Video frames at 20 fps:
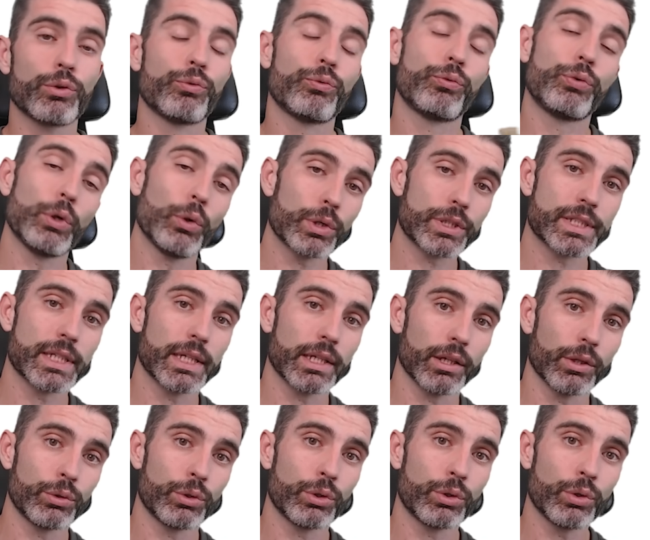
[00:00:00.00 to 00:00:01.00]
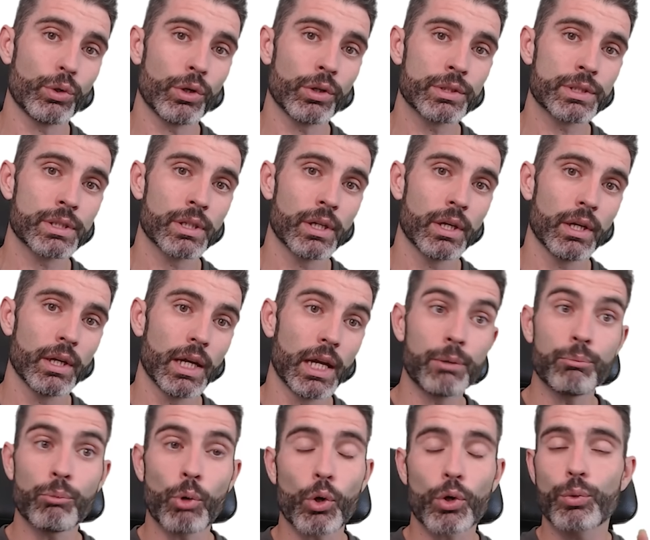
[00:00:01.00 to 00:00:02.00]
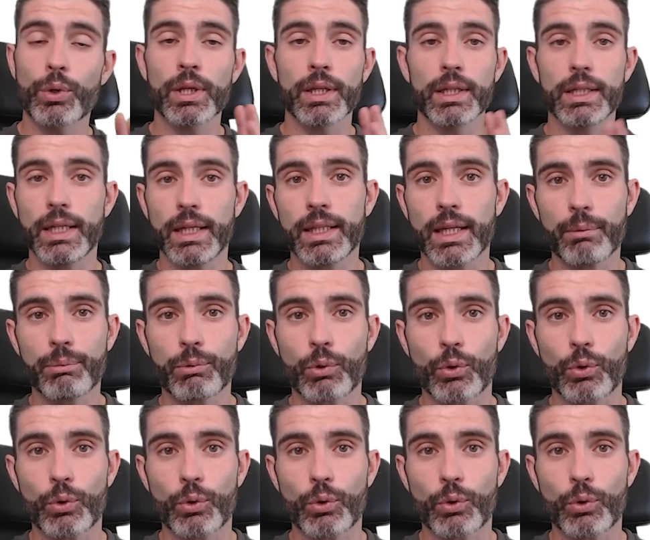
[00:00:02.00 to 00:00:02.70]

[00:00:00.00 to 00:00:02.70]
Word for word: fewer standalone tutorials and more really in-depth